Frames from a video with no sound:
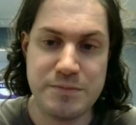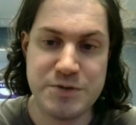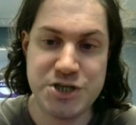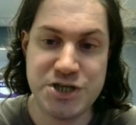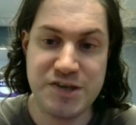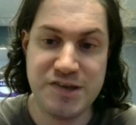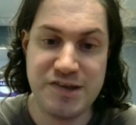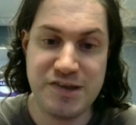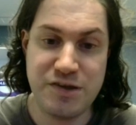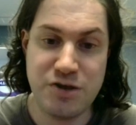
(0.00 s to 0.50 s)
She
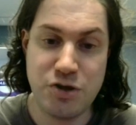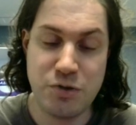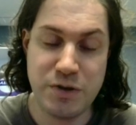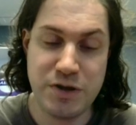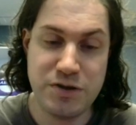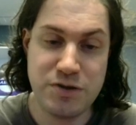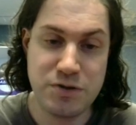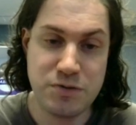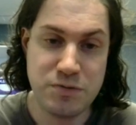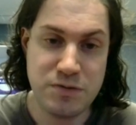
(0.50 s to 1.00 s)
can say, no,
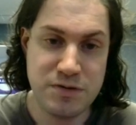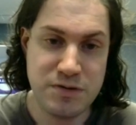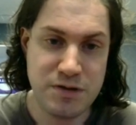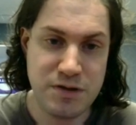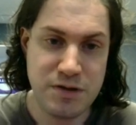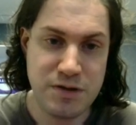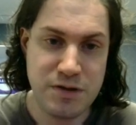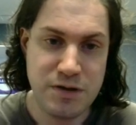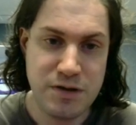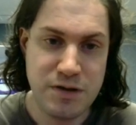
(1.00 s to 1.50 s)
I don't.
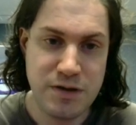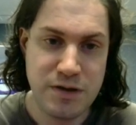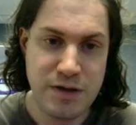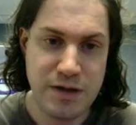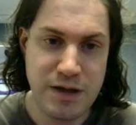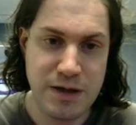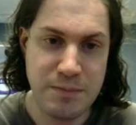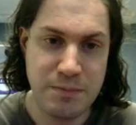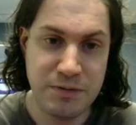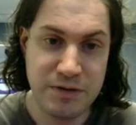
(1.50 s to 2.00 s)

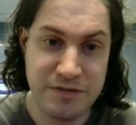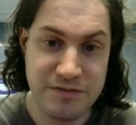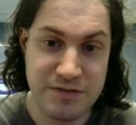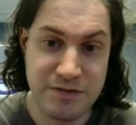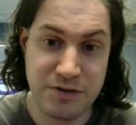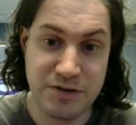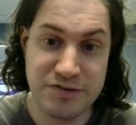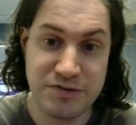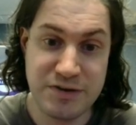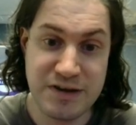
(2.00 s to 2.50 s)
I believe the
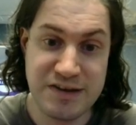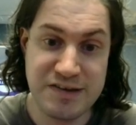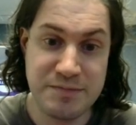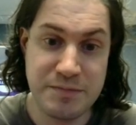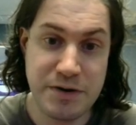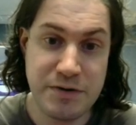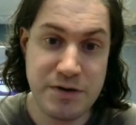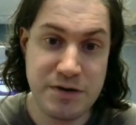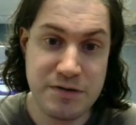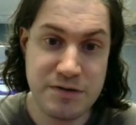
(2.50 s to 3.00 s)
lawsuit has
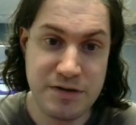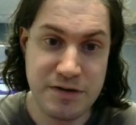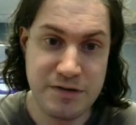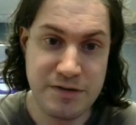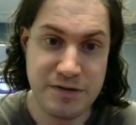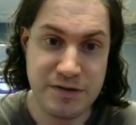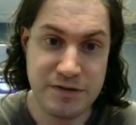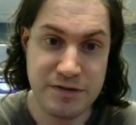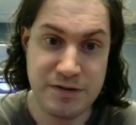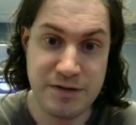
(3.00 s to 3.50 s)
merit, and
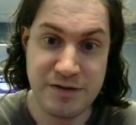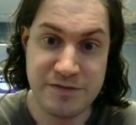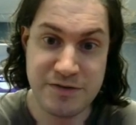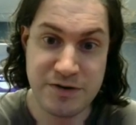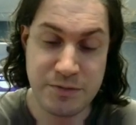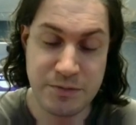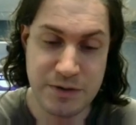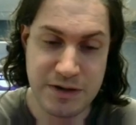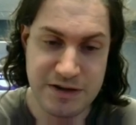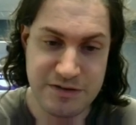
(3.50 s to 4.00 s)
then the
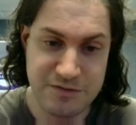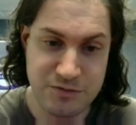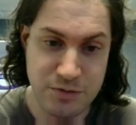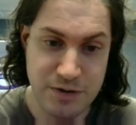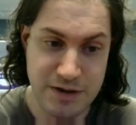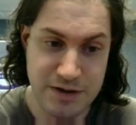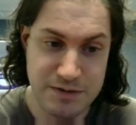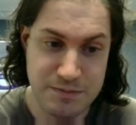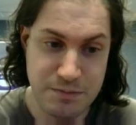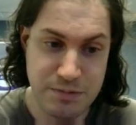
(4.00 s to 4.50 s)
governor will have to
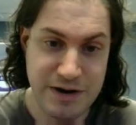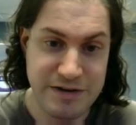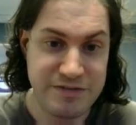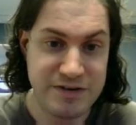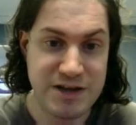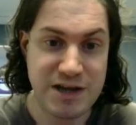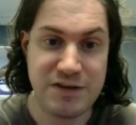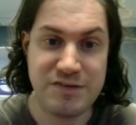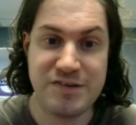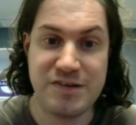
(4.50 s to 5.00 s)
get
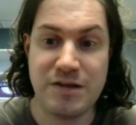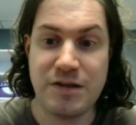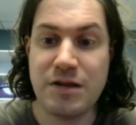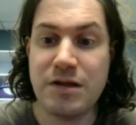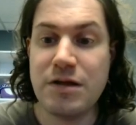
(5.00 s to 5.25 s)
private counsel.